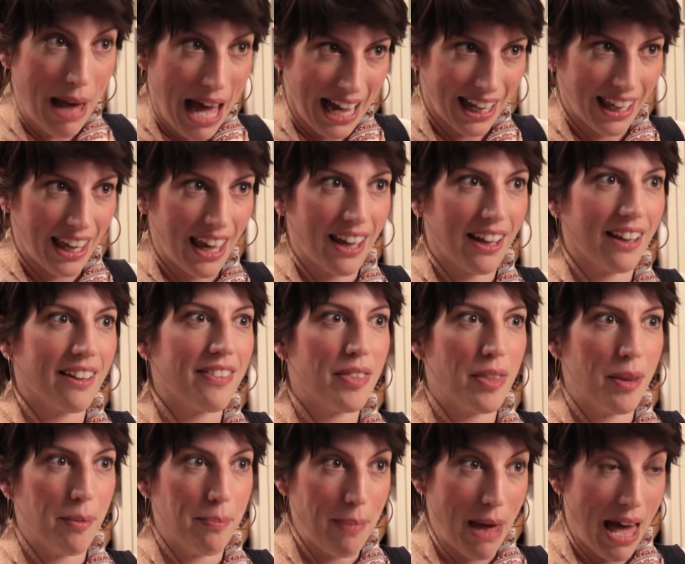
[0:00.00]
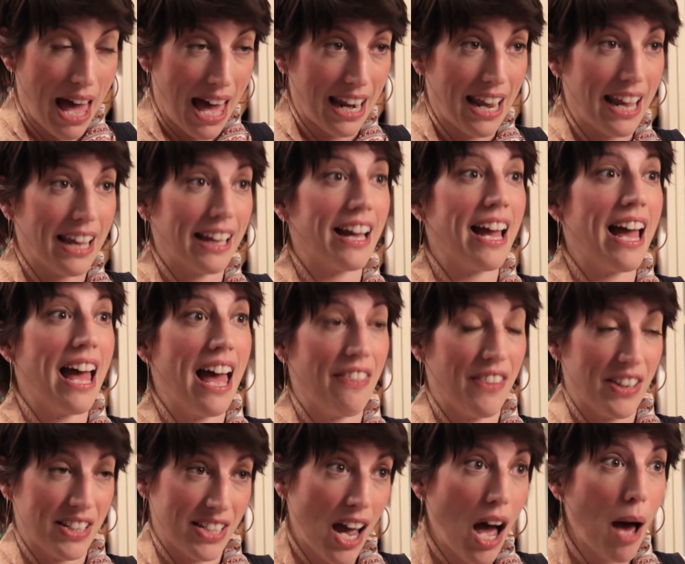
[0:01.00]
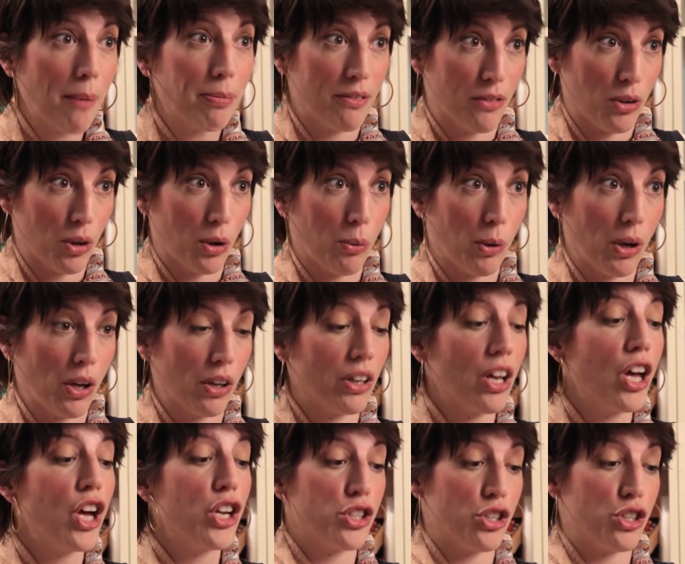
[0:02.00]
backing, the batting, and the top of your quilt